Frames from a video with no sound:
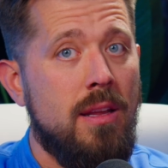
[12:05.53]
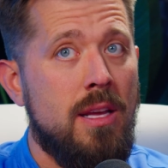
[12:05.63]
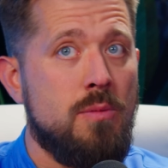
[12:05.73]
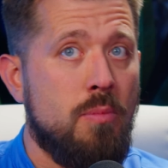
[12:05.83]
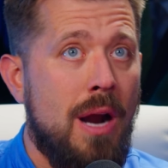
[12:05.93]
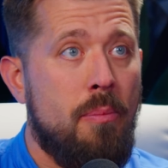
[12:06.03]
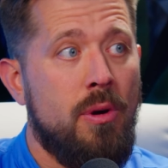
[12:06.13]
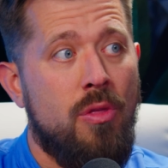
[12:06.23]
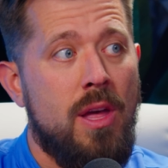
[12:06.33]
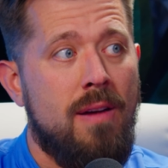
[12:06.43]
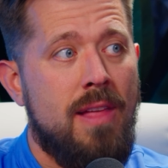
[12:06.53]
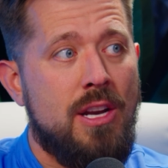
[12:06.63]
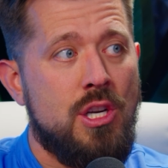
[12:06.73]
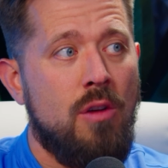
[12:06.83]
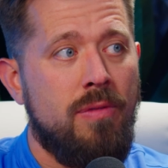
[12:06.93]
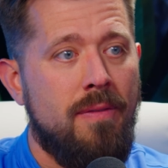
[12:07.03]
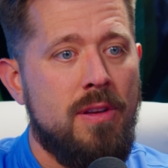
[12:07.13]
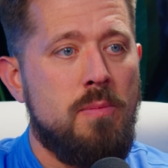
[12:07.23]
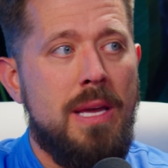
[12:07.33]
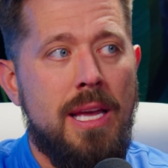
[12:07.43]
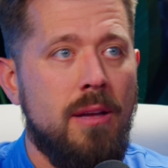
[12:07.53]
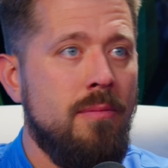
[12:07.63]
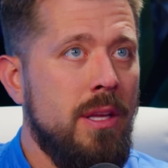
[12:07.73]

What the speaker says: is proper to think of that shelf life as being